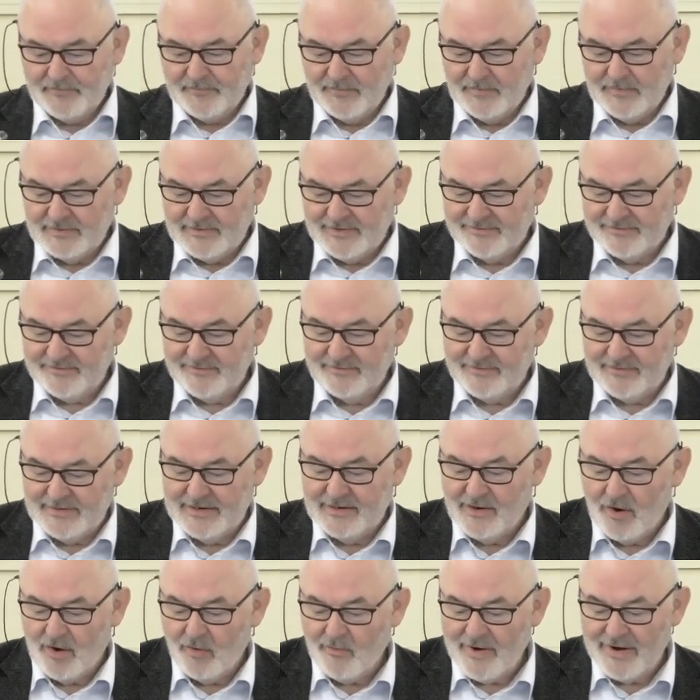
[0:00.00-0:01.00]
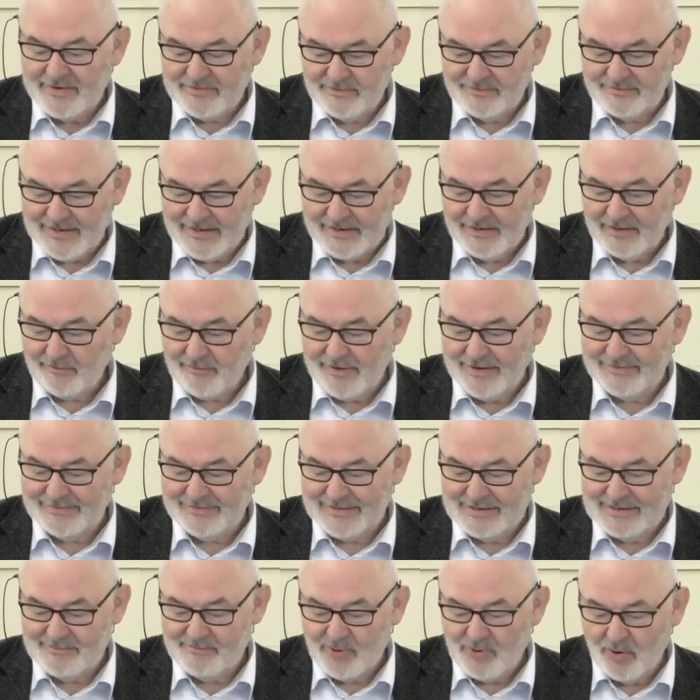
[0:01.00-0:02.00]
This is in no way to denigrate
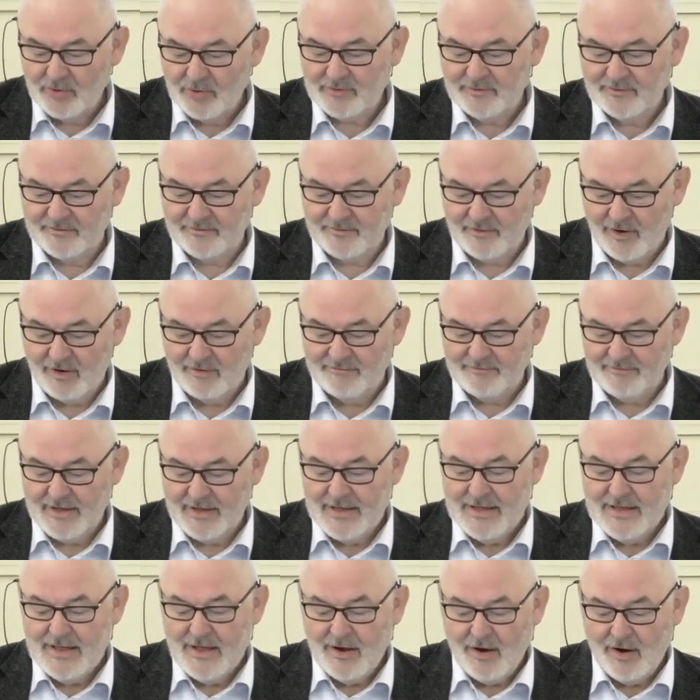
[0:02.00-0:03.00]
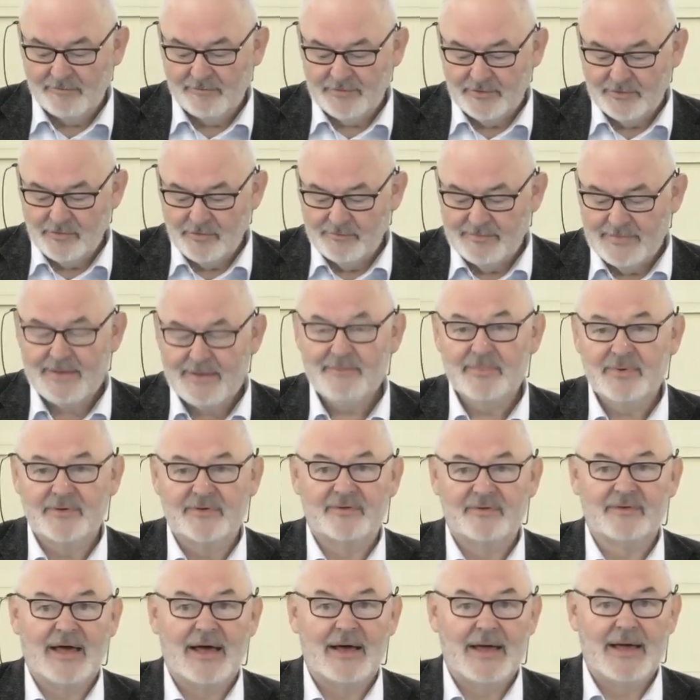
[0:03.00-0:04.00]
the importance of the new
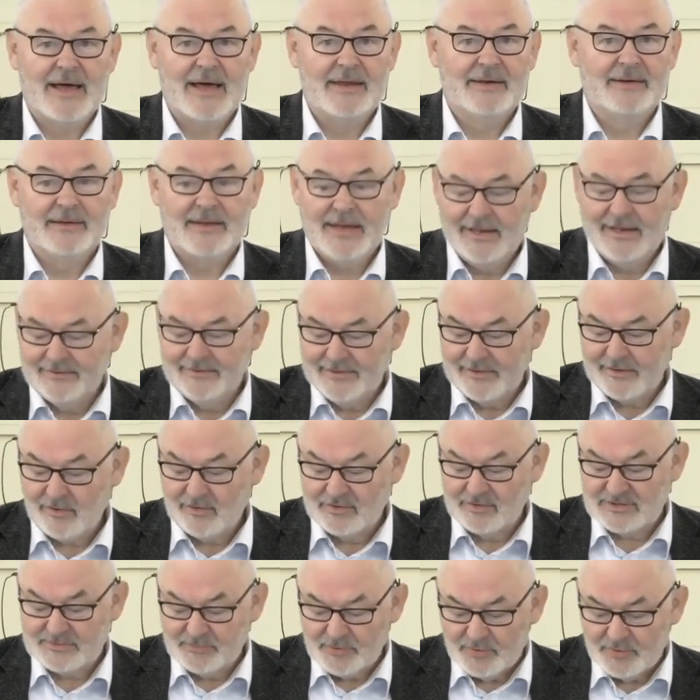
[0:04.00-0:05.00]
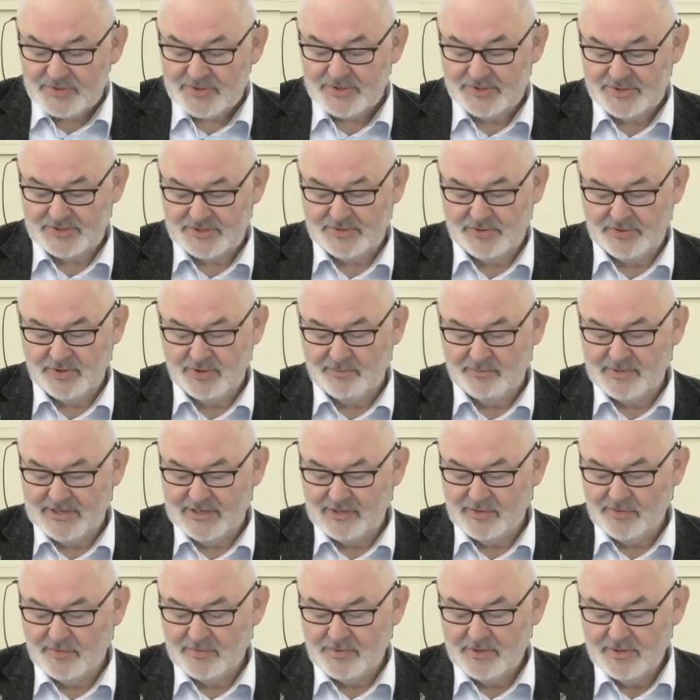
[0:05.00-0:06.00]
members and their contributions to the
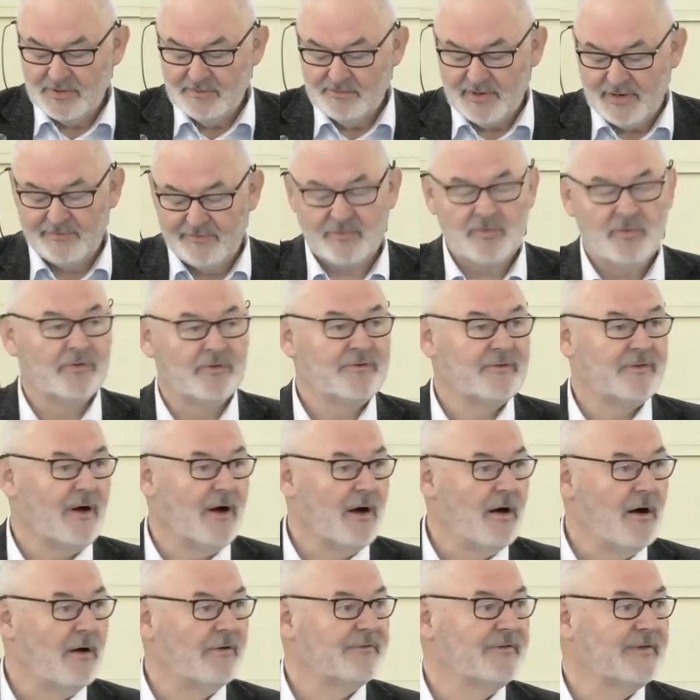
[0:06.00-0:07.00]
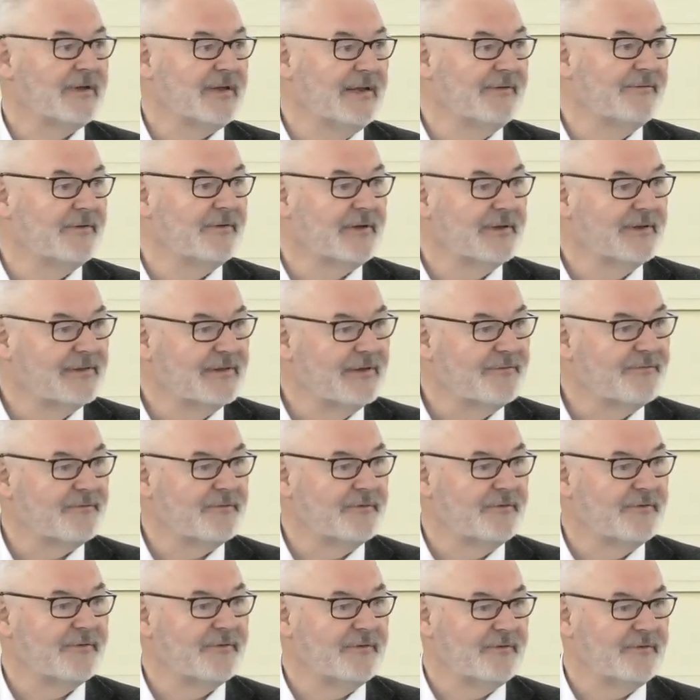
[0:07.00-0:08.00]
European Union. But of course, there are significant
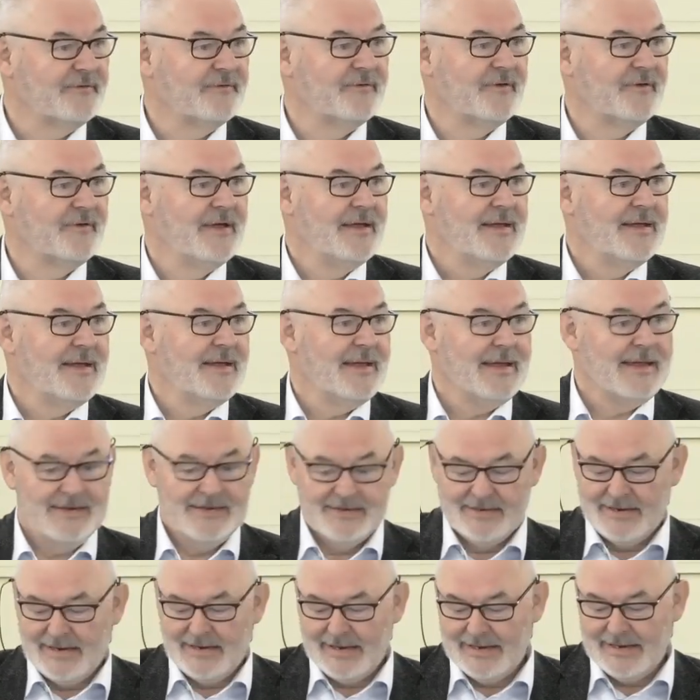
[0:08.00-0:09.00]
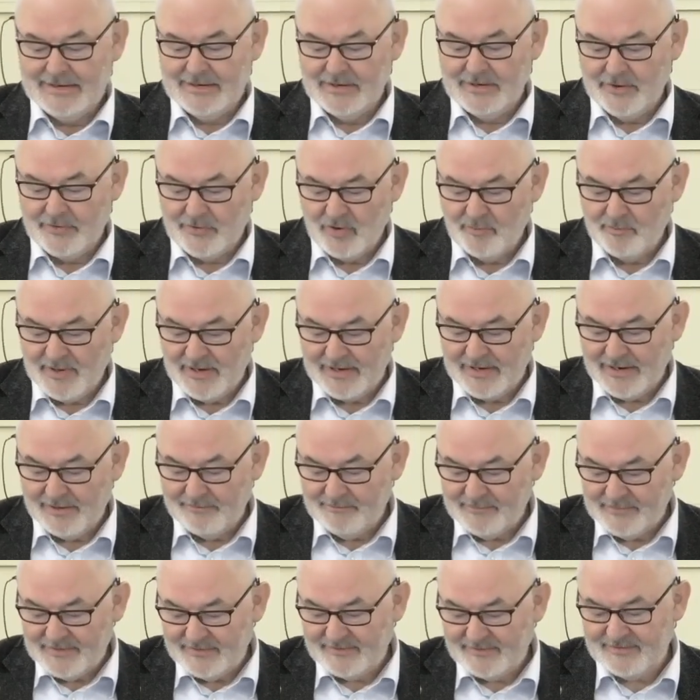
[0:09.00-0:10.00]
differences in Europe.
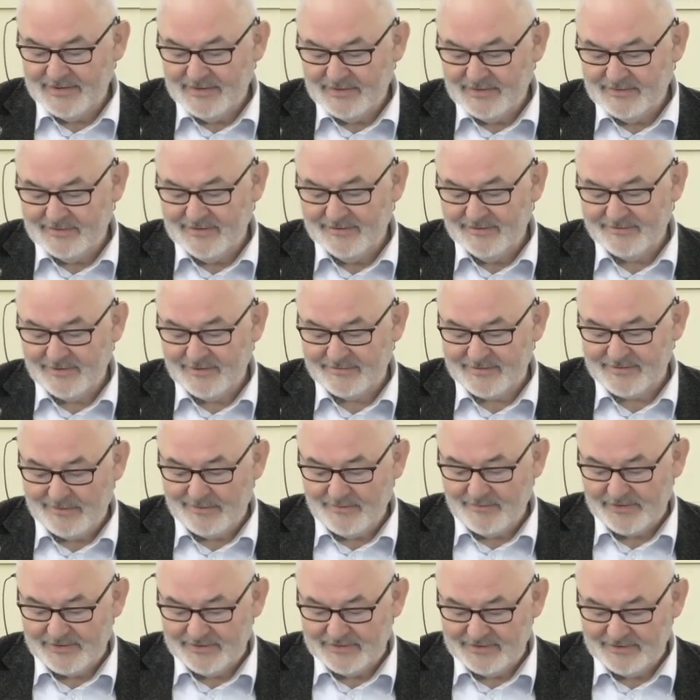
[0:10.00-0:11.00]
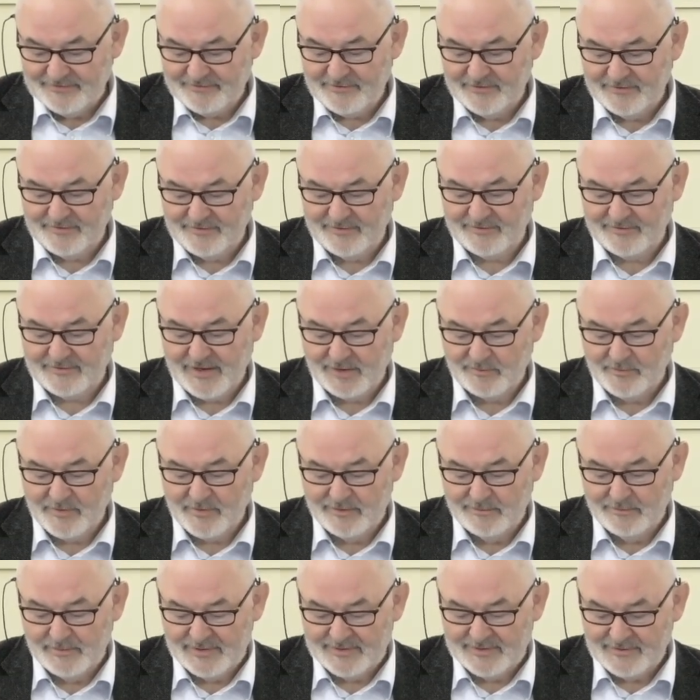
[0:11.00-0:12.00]
And these are some of the differences that
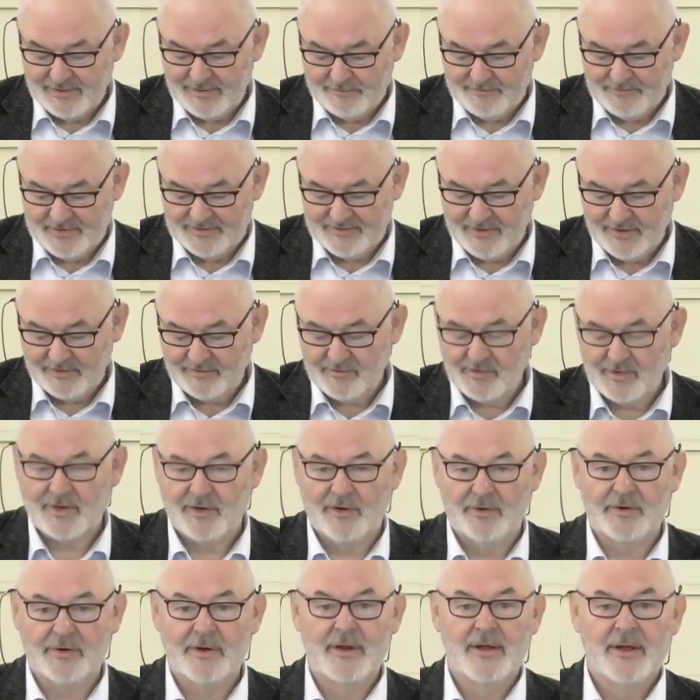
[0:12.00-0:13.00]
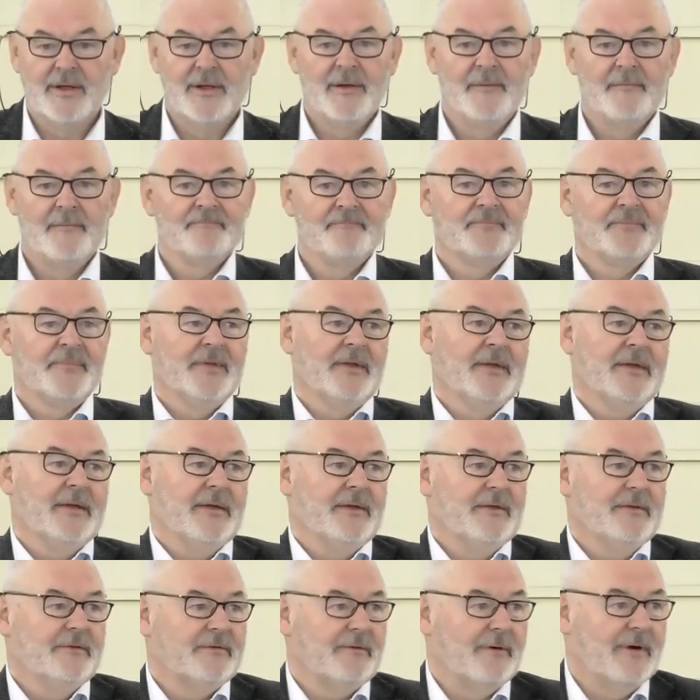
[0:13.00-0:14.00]
we'll be touching on.
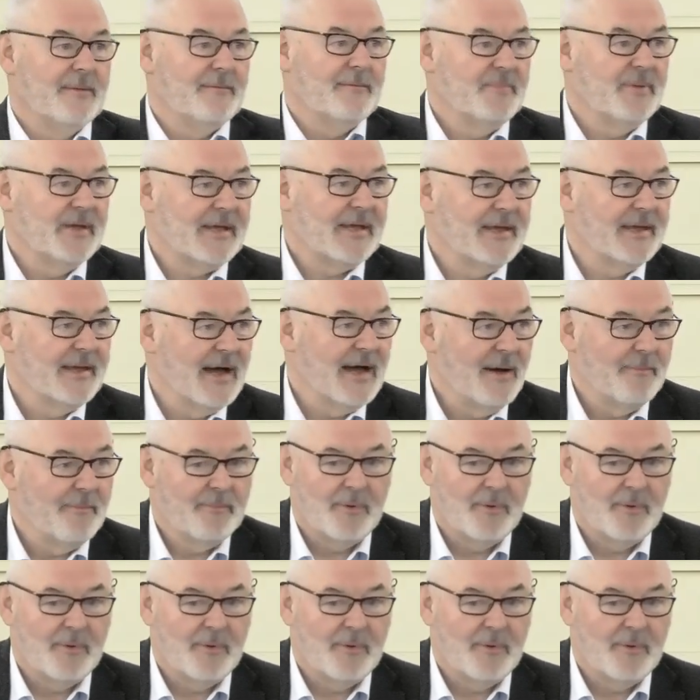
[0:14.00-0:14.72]
So I'm picking up